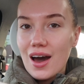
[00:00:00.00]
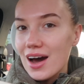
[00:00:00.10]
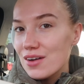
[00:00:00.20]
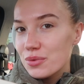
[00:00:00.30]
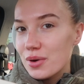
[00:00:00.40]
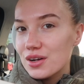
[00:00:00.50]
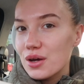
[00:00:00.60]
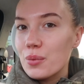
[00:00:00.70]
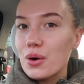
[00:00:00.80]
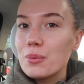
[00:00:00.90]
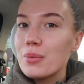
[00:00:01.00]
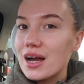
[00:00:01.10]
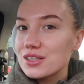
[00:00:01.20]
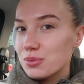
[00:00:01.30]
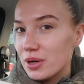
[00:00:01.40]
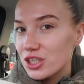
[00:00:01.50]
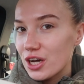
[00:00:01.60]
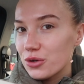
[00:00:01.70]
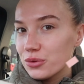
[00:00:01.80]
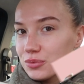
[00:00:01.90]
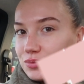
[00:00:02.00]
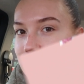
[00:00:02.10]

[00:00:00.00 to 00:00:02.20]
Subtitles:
Hi everyone and welcome back to my channel.